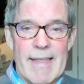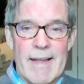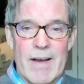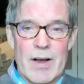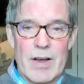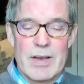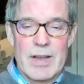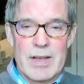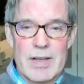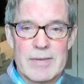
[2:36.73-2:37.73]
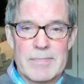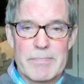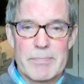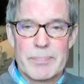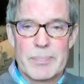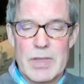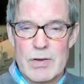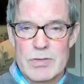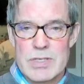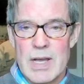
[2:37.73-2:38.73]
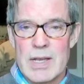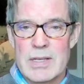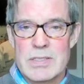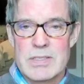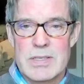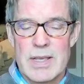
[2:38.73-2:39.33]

on neuroscience